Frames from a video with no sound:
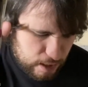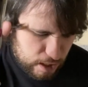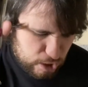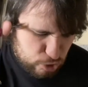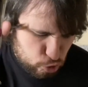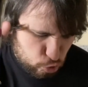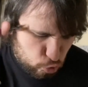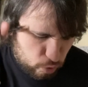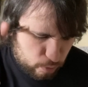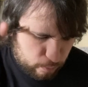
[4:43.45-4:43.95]
I
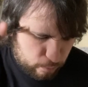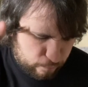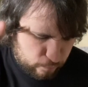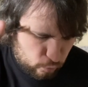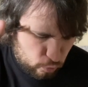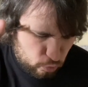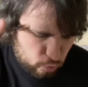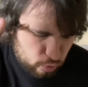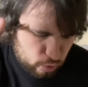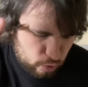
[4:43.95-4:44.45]
generally
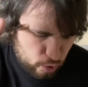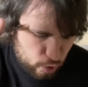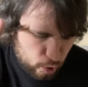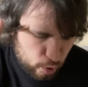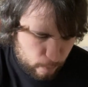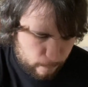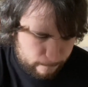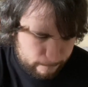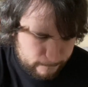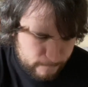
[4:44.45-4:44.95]

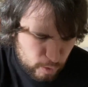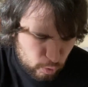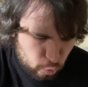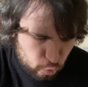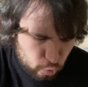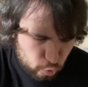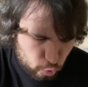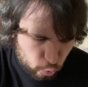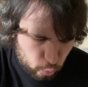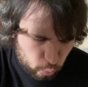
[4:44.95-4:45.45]
prefer
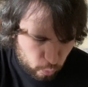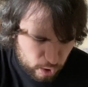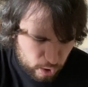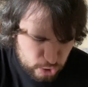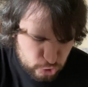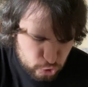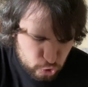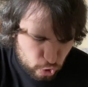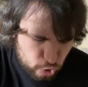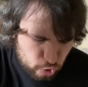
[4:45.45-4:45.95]
milk or white
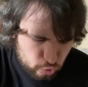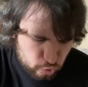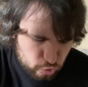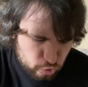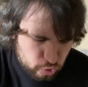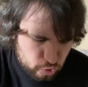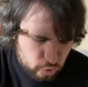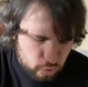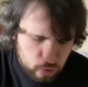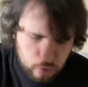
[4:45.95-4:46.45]
chocolate
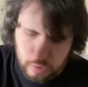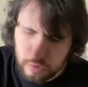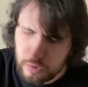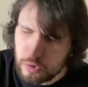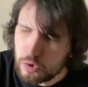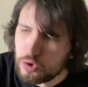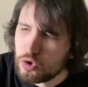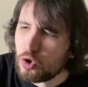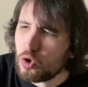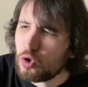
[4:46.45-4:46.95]
to
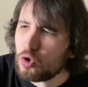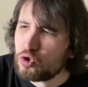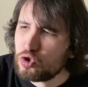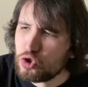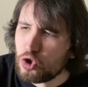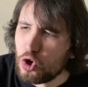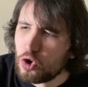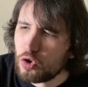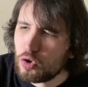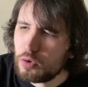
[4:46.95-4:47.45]
dark
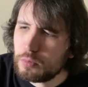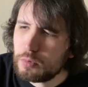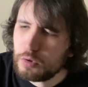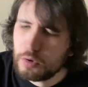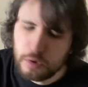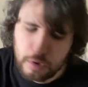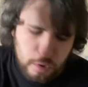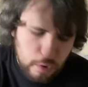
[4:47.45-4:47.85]
chocolate, but